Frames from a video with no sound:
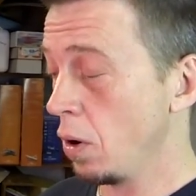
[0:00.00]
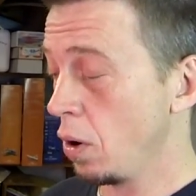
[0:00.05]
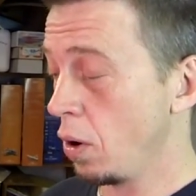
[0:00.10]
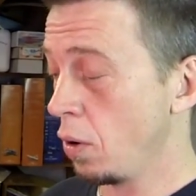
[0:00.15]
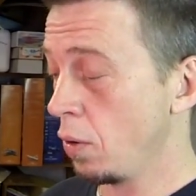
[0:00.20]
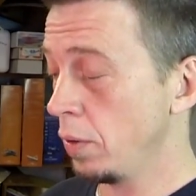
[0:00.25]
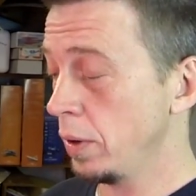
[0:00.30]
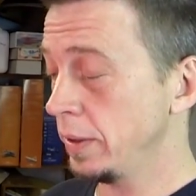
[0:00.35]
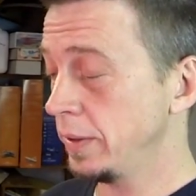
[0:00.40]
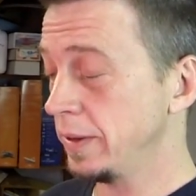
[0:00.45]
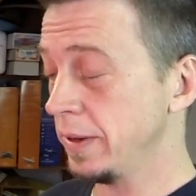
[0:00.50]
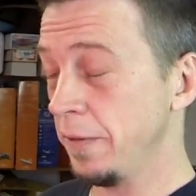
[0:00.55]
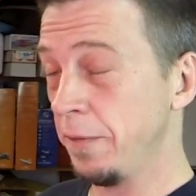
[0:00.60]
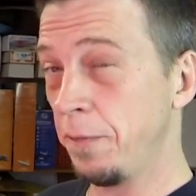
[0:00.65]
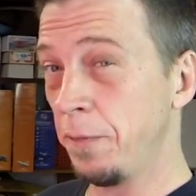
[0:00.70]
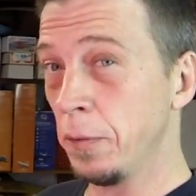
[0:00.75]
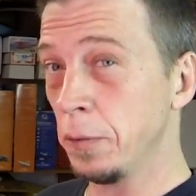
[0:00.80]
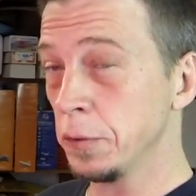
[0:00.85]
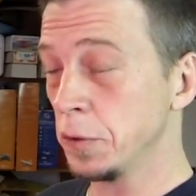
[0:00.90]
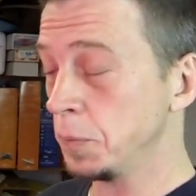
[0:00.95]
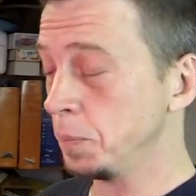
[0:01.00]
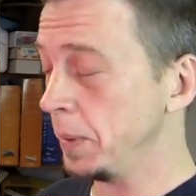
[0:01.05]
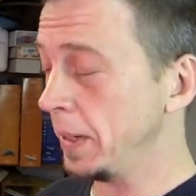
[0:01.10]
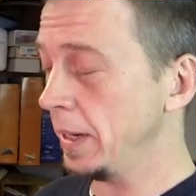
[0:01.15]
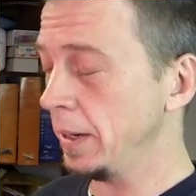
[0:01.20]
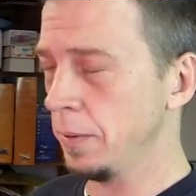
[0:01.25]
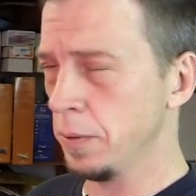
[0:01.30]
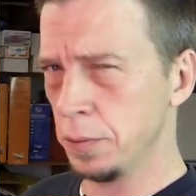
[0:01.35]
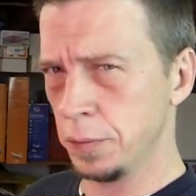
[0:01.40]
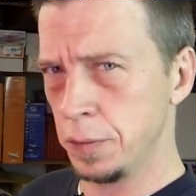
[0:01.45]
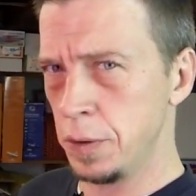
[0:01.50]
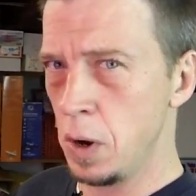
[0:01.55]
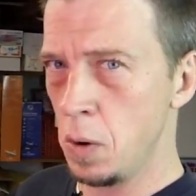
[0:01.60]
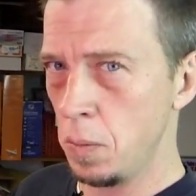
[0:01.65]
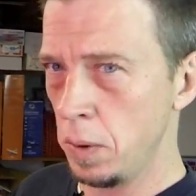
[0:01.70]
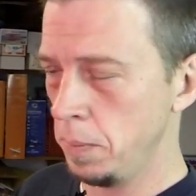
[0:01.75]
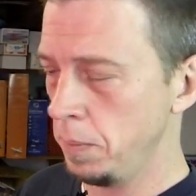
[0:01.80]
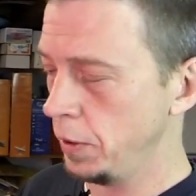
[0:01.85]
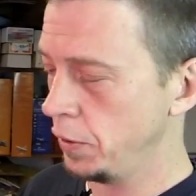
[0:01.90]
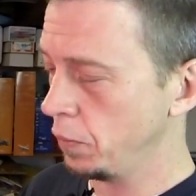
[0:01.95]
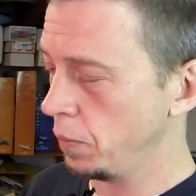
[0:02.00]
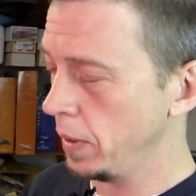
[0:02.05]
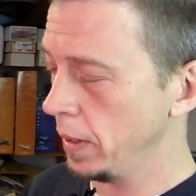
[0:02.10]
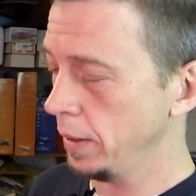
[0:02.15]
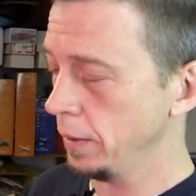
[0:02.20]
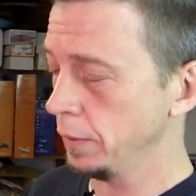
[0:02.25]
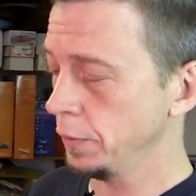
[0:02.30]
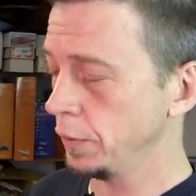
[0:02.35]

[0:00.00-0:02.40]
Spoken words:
or it's at full speed. There's no in between.